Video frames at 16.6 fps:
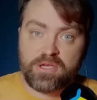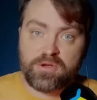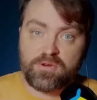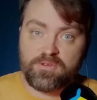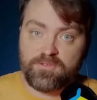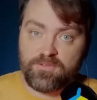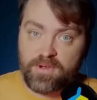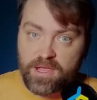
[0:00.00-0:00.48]

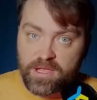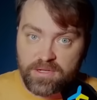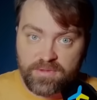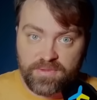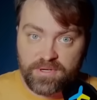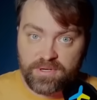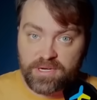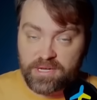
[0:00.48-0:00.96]
who
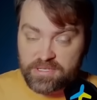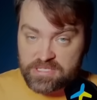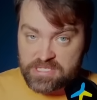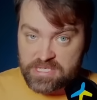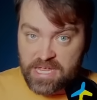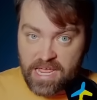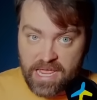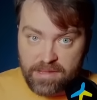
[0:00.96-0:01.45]
fail their
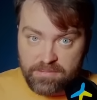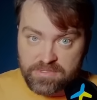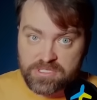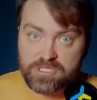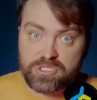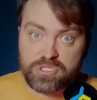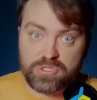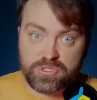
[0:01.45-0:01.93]

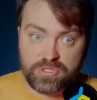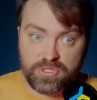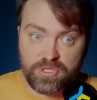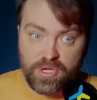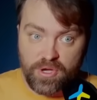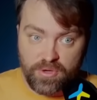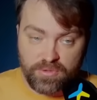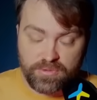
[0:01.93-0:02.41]
exams should
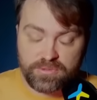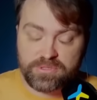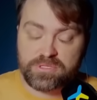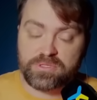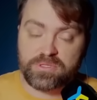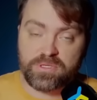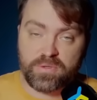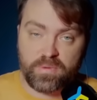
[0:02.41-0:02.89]
go
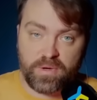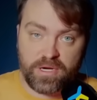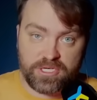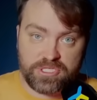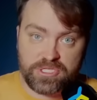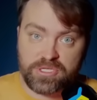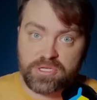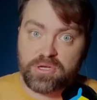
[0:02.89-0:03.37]
to the
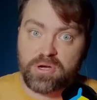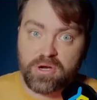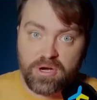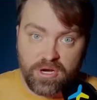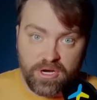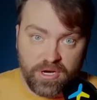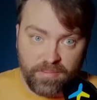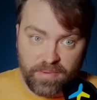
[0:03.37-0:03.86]
Russian
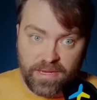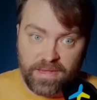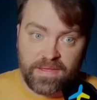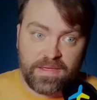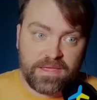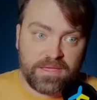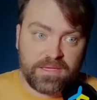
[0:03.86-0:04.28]
army.